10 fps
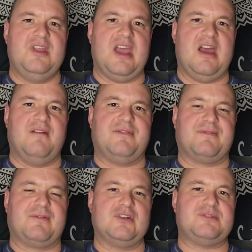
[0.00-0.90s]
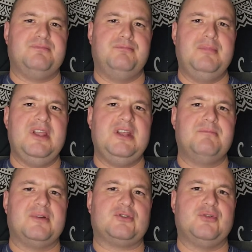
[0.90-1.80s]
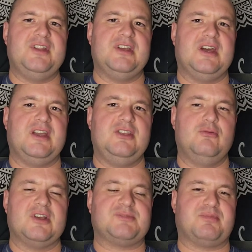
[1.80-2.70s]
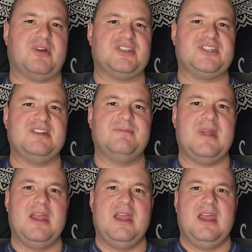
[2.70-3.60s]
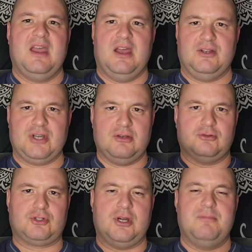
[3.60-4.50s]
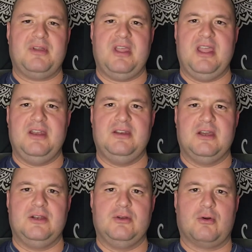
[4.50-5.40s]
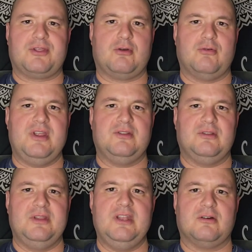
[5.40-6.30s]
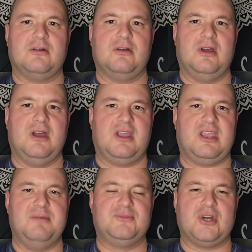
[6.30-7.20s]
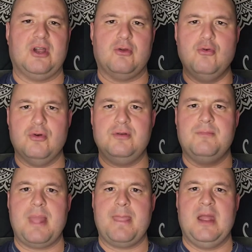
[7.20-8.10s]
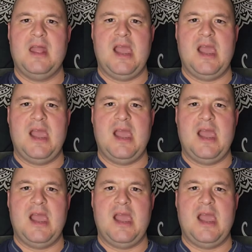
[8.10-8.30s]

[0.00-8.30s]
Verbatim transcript: we have the first meeting between a US president, uh, Donald Trump, and uh, North Korean leader uh, Kim Jong un.